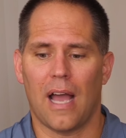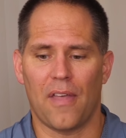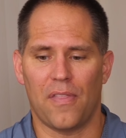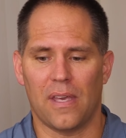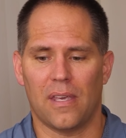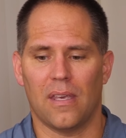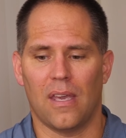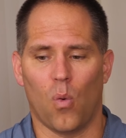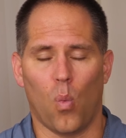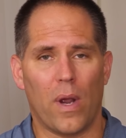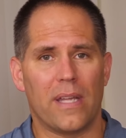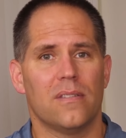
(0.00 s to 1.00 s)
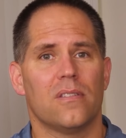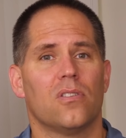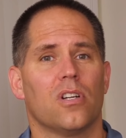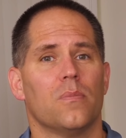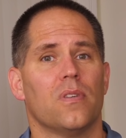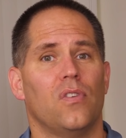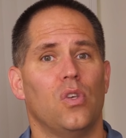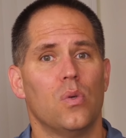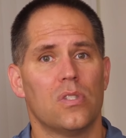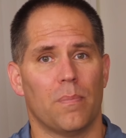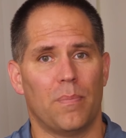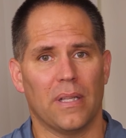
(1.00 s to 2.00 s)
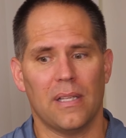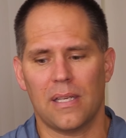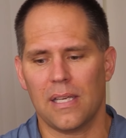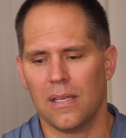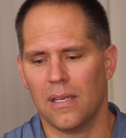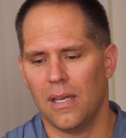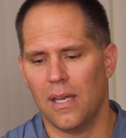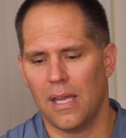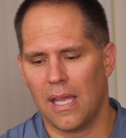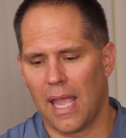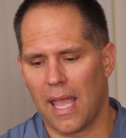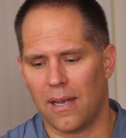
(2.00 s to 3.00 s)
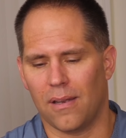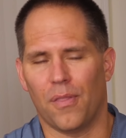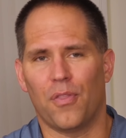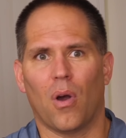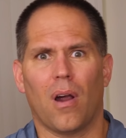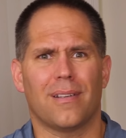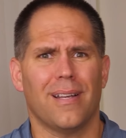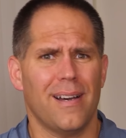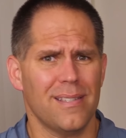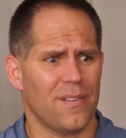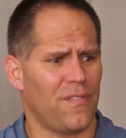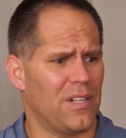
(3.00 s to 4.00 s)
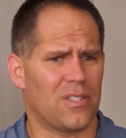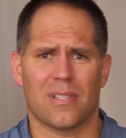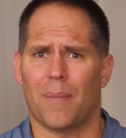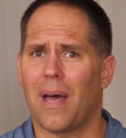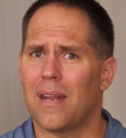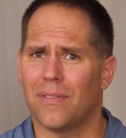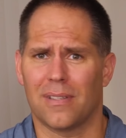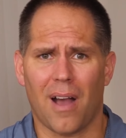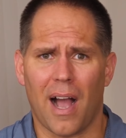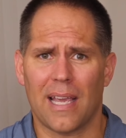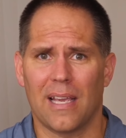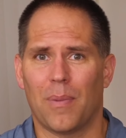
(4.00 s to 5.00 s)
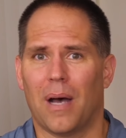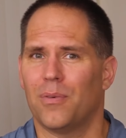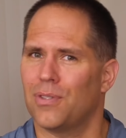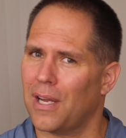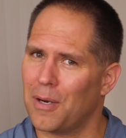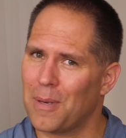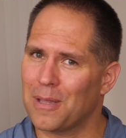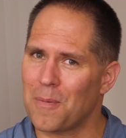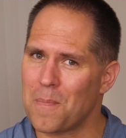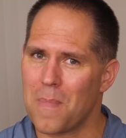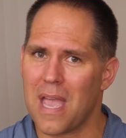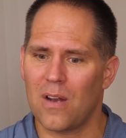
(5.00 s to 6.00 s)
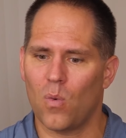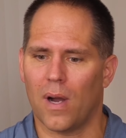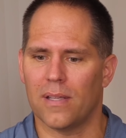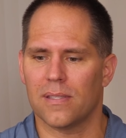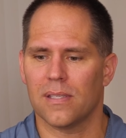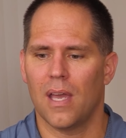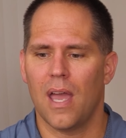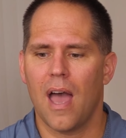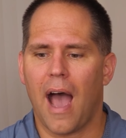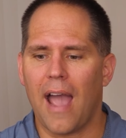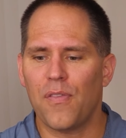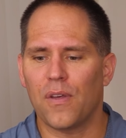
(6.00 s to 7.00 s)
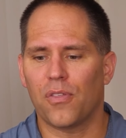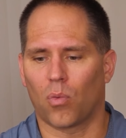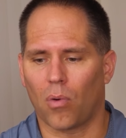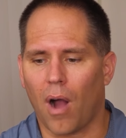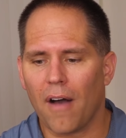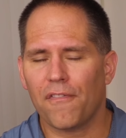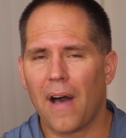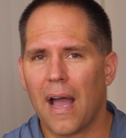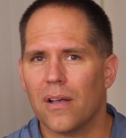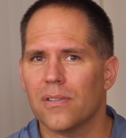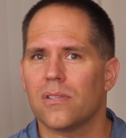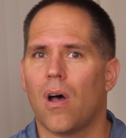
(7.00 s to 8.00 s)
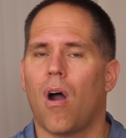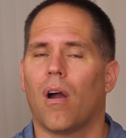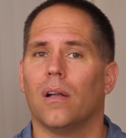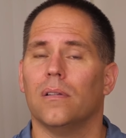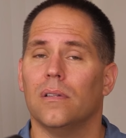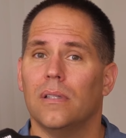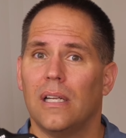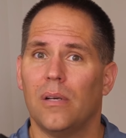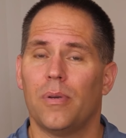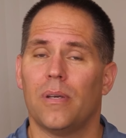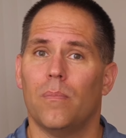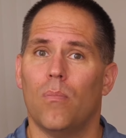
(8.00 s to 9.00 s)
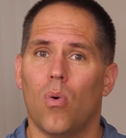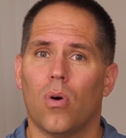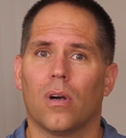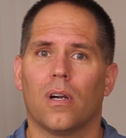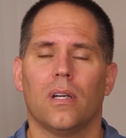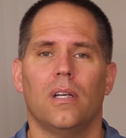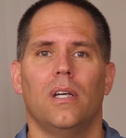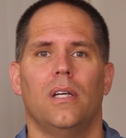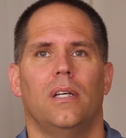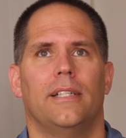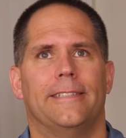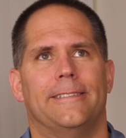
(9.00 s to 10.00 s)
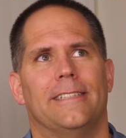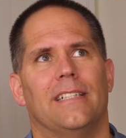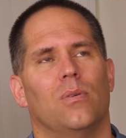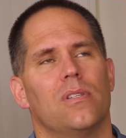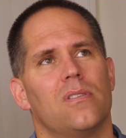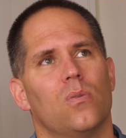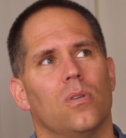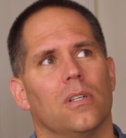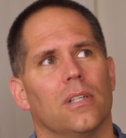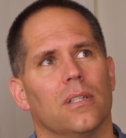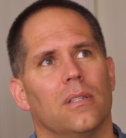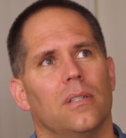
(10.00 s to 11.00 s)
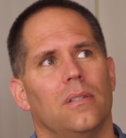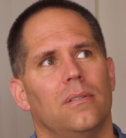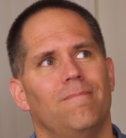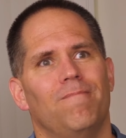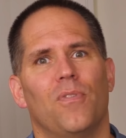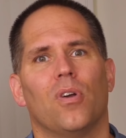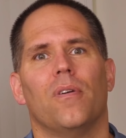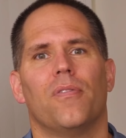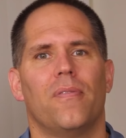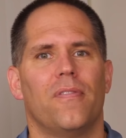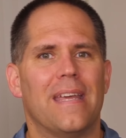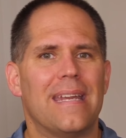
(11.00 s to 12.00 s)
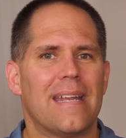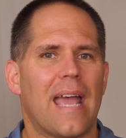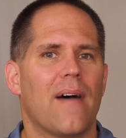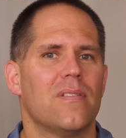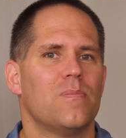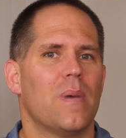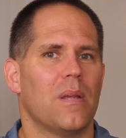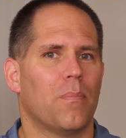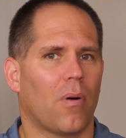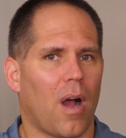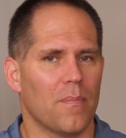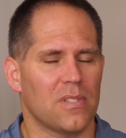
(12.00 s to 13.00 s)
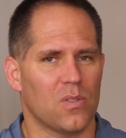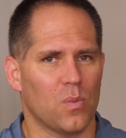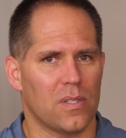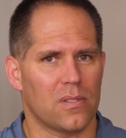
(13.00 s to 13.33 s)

I think it wins in terms of usability. And there are tons of features I'm not even talking about. I'm talking about the main ones. I think the raw files are a little bit more, uh, what's the word? They're, they didn't have as many problems as we